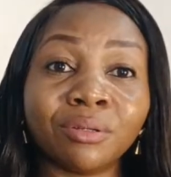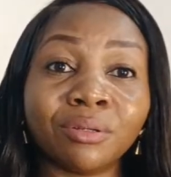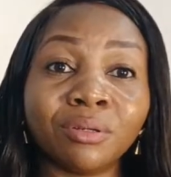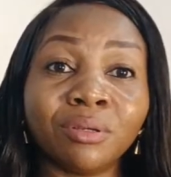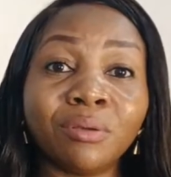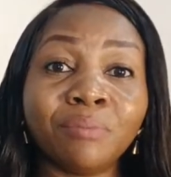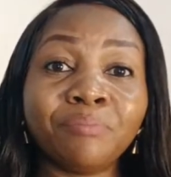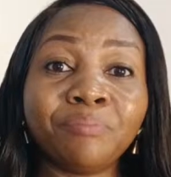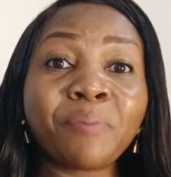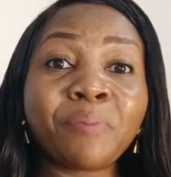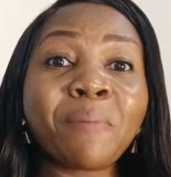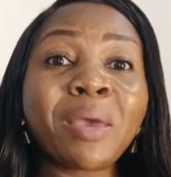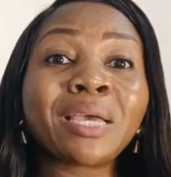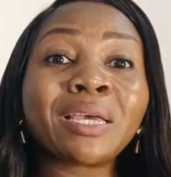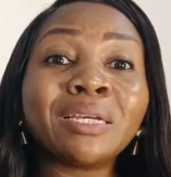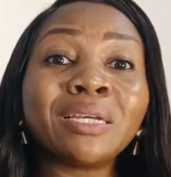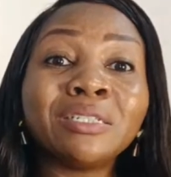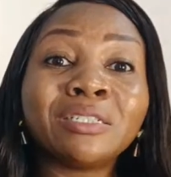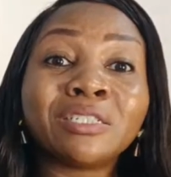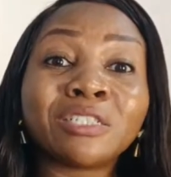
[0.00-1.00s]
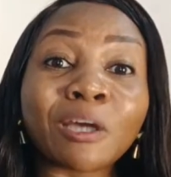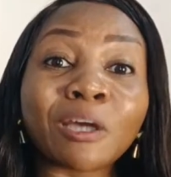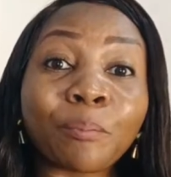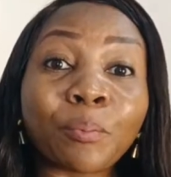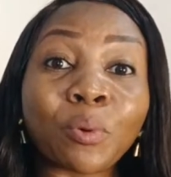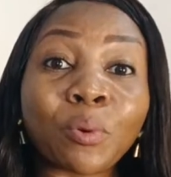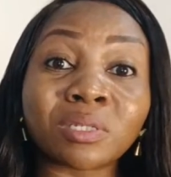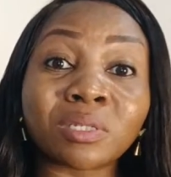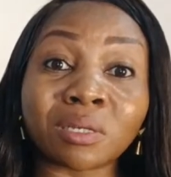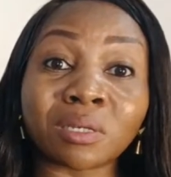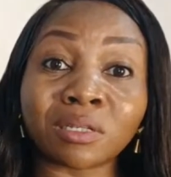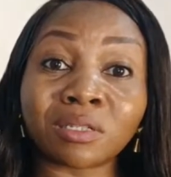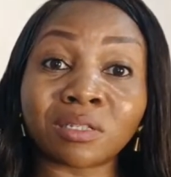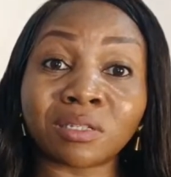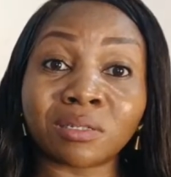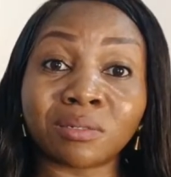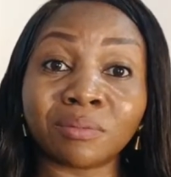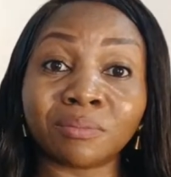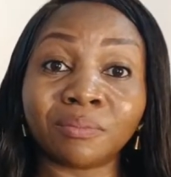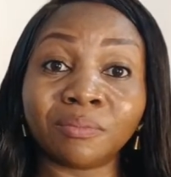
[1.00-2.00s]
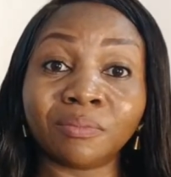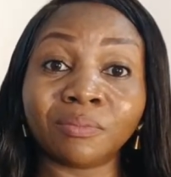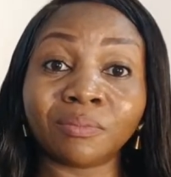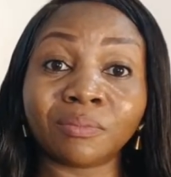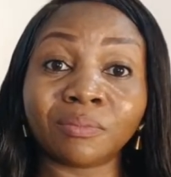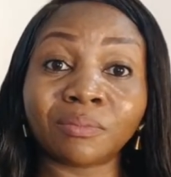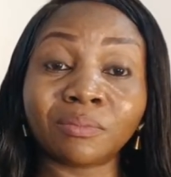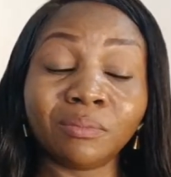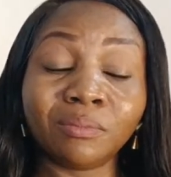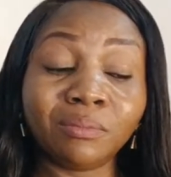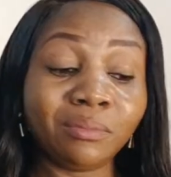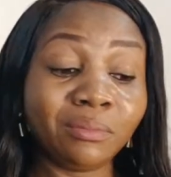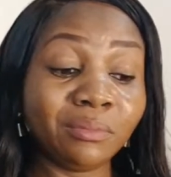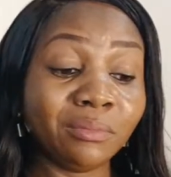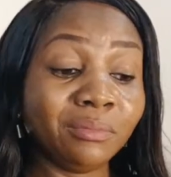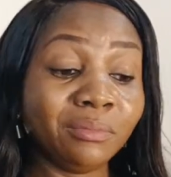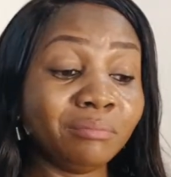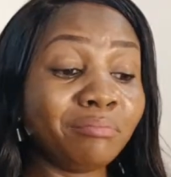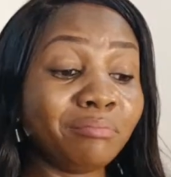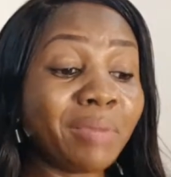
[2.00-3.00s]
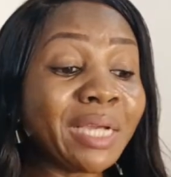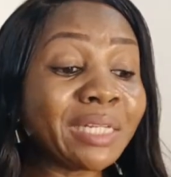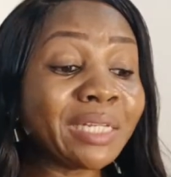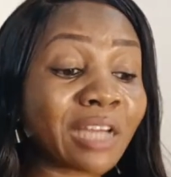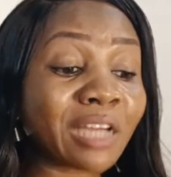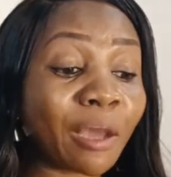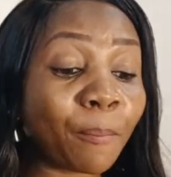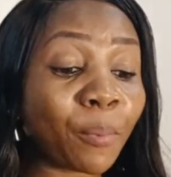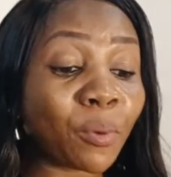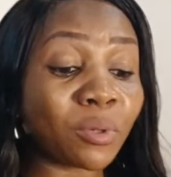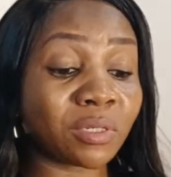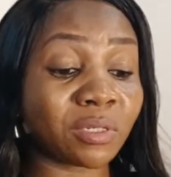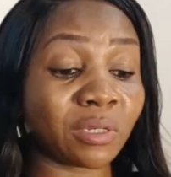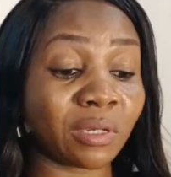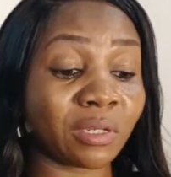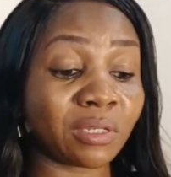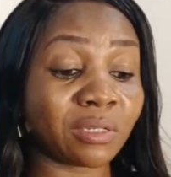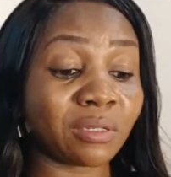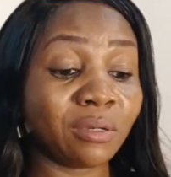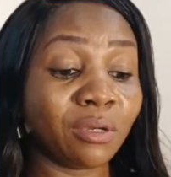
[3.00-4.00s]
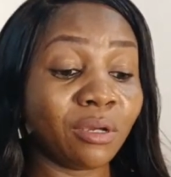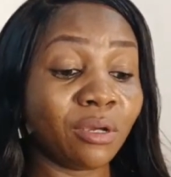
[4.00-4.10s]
Be making deposits. Make deposits.